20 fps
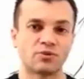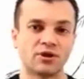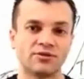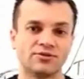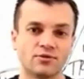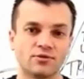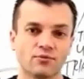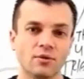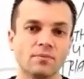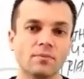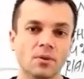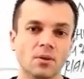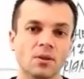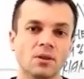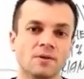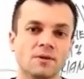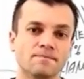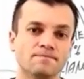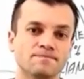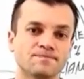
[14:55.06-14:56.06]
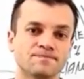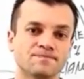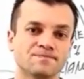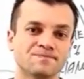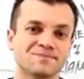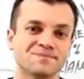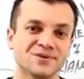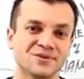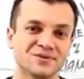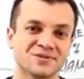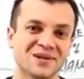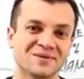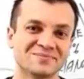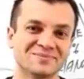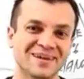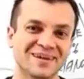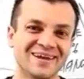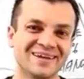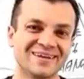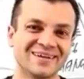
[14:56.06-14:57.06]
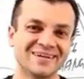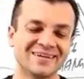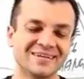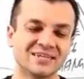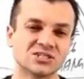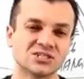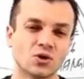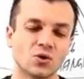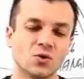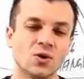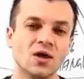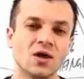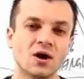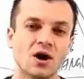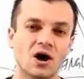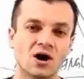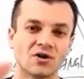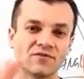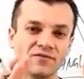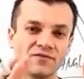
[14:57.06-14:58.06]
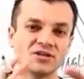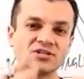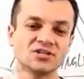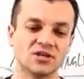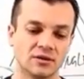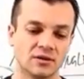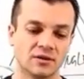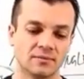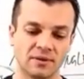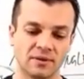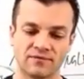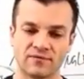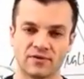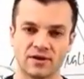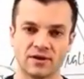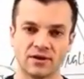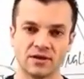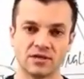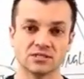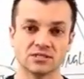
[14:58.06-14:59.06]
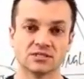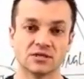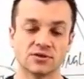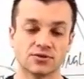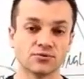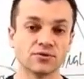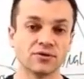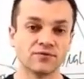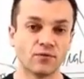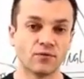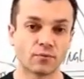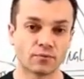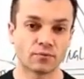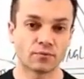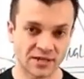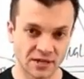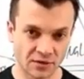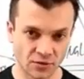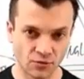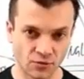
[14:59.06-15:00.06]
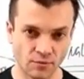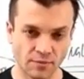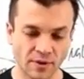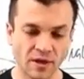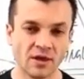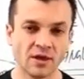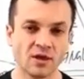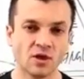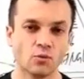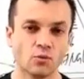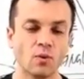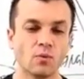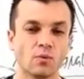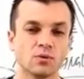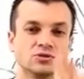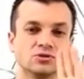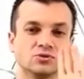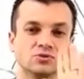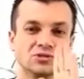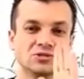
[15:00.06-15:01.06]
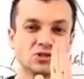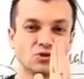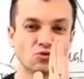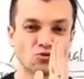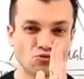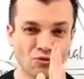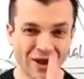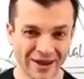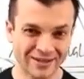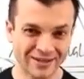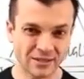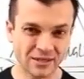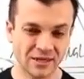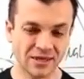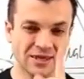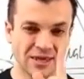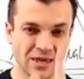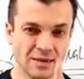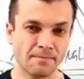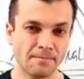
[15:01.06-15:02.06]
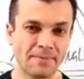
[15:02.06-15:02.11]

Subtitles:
spread the ripple. You see what I'm saying? So our vision, my friend, is through the 4% group, we want to directly